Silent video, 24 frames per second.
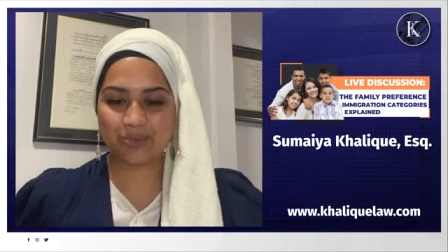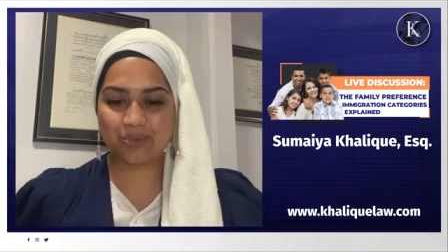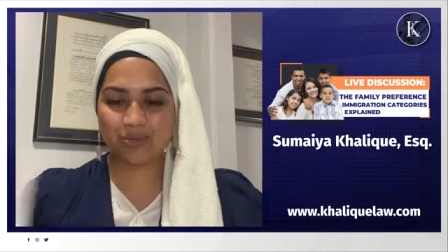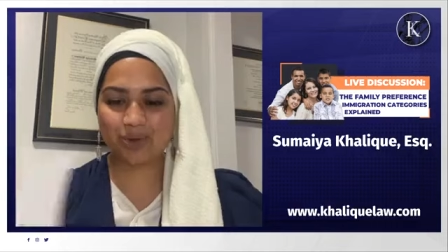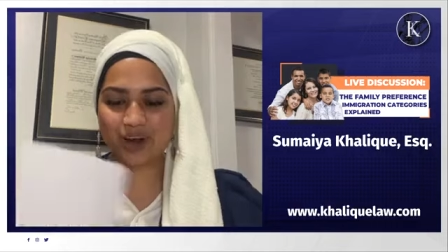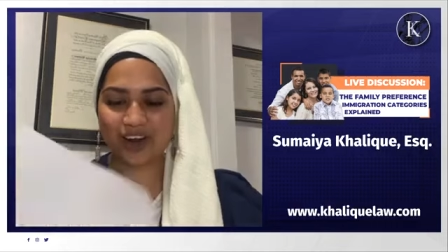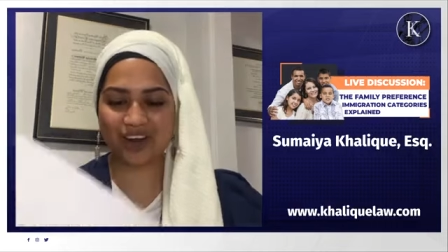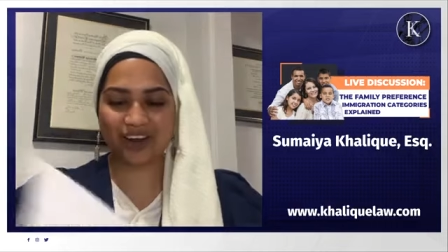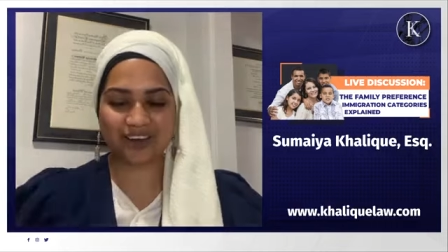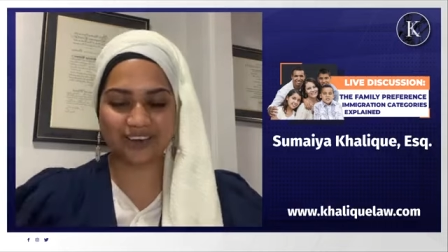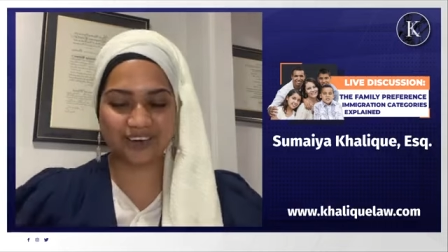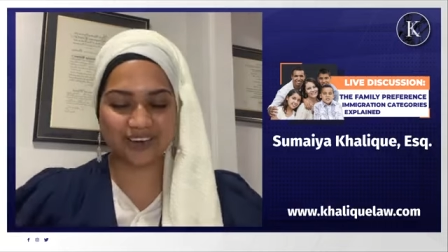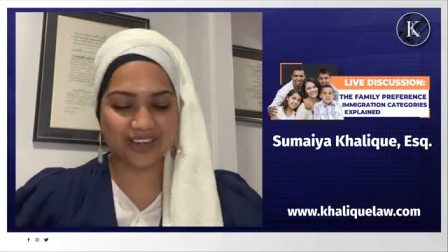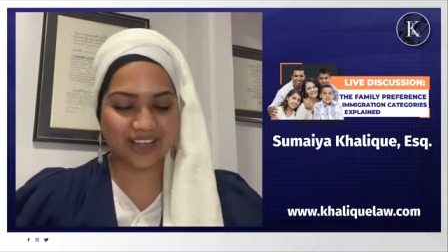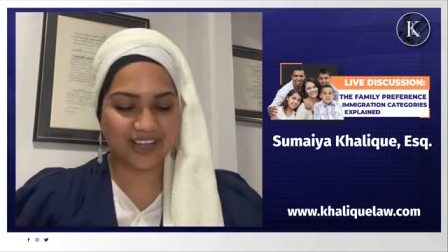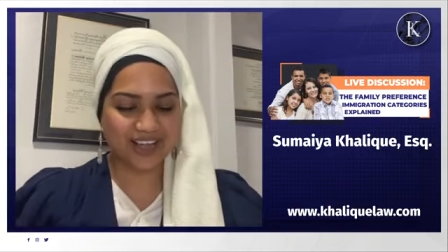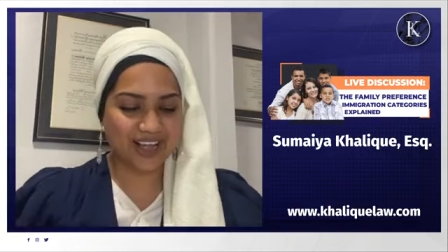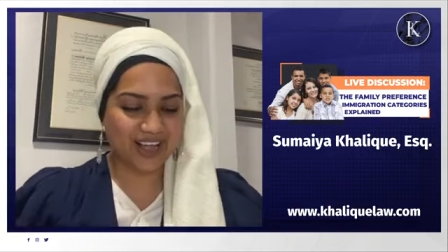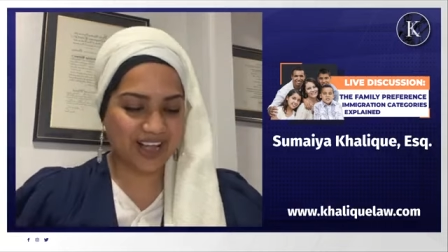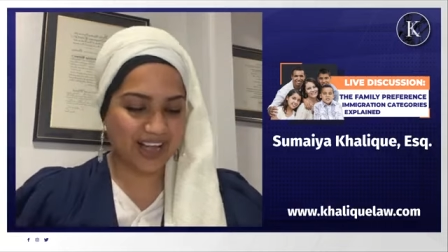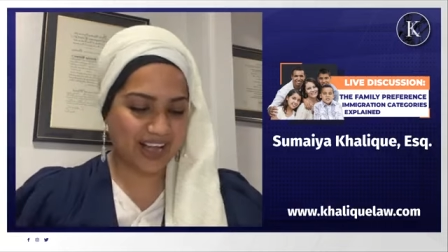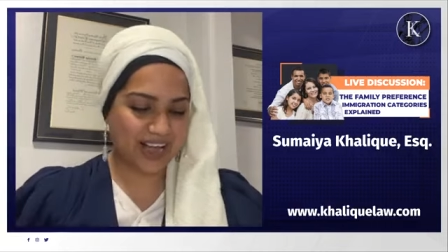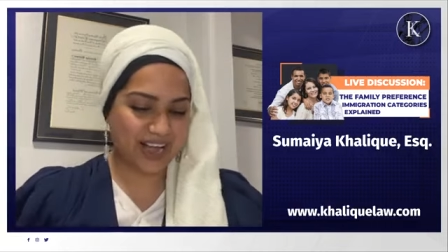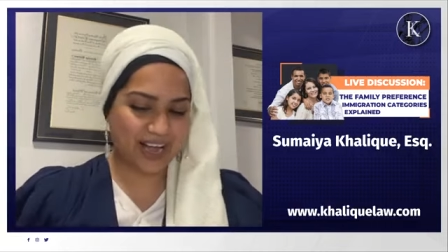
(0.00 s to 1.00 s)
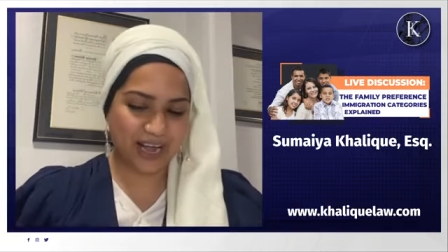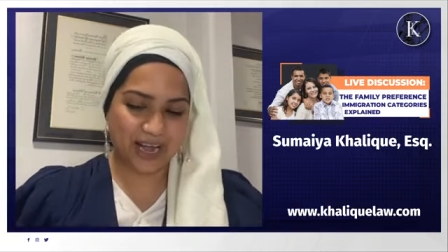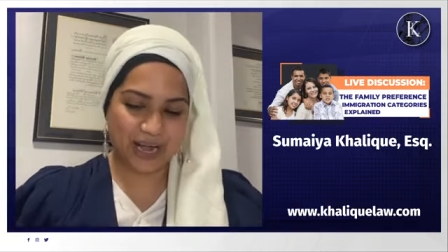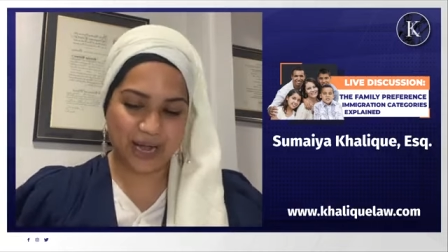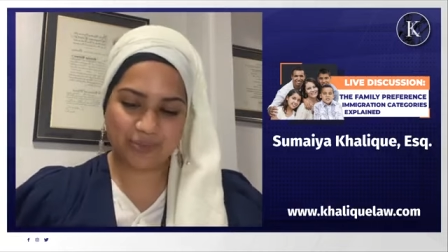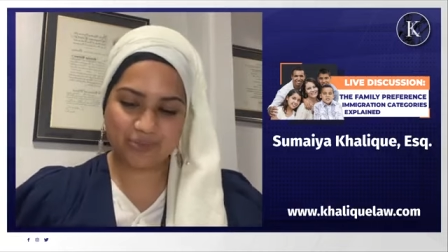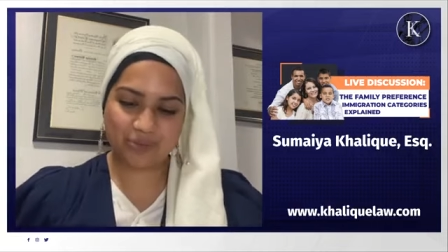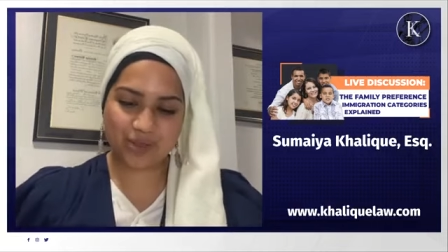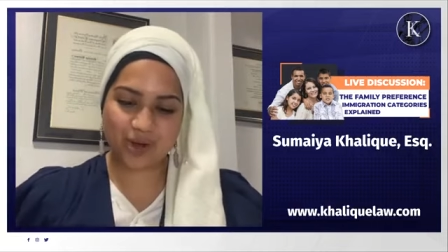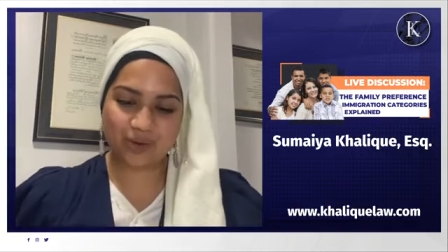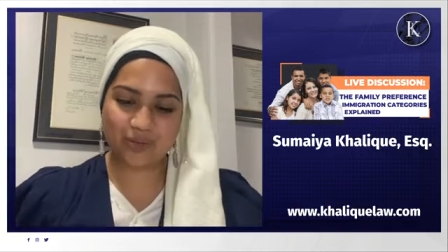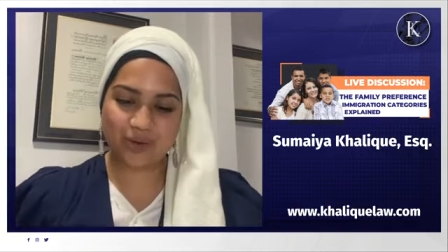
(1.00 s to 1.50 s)
somewhere
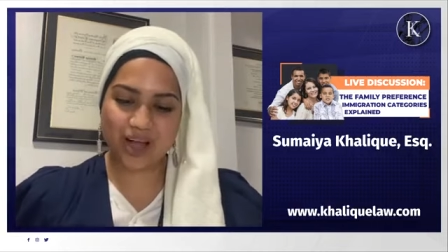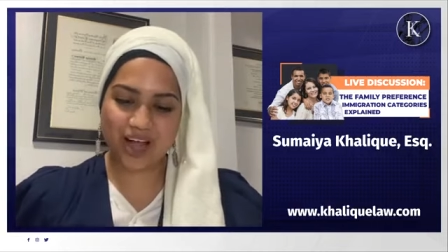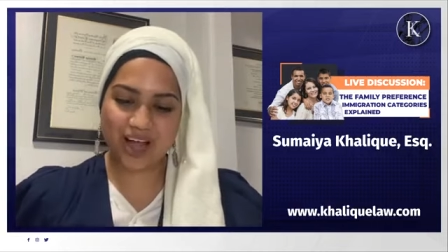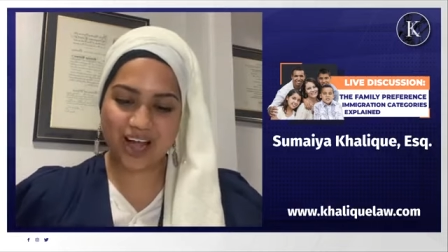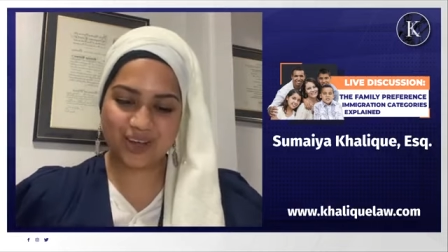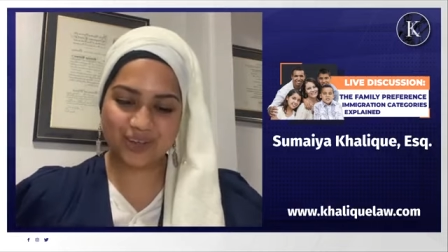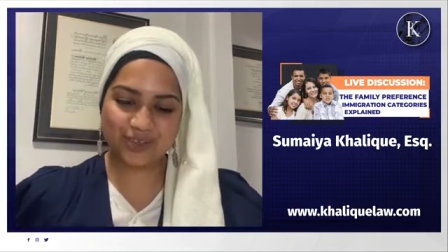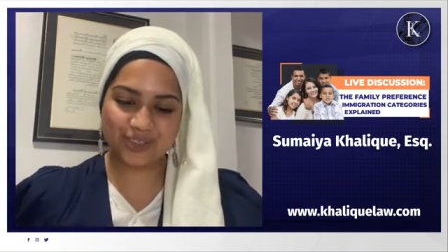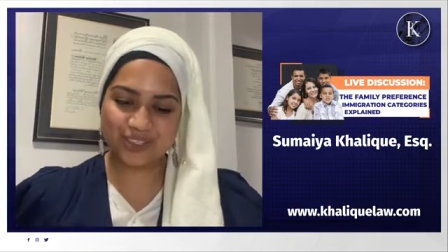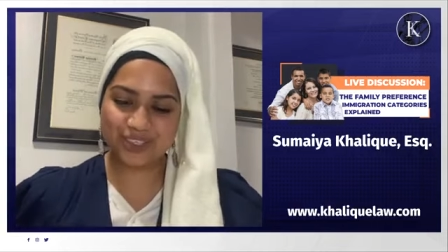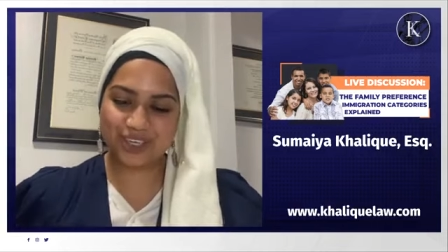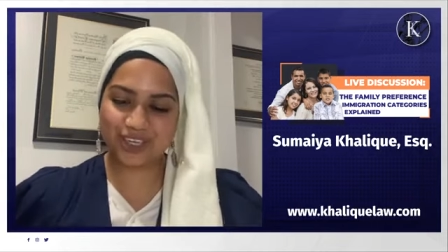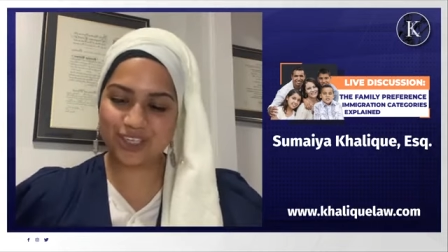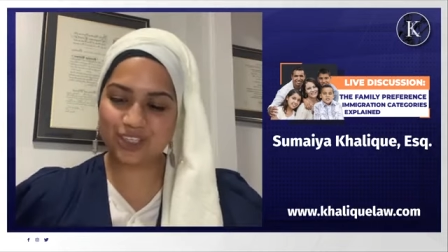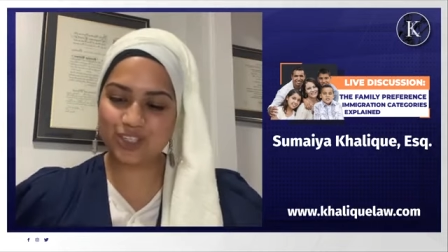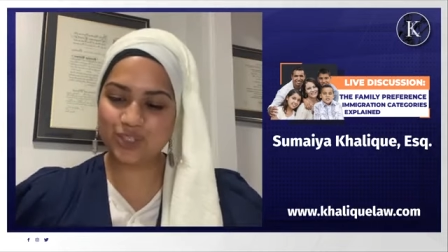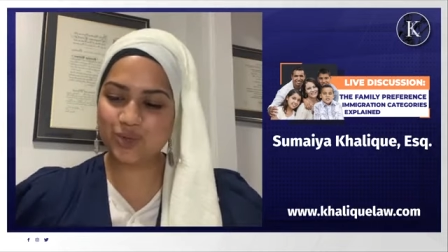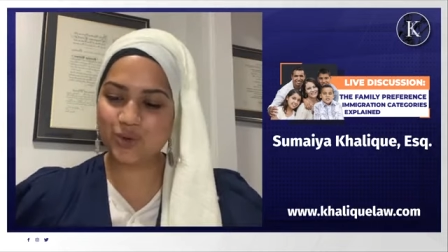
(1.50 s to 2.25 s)
around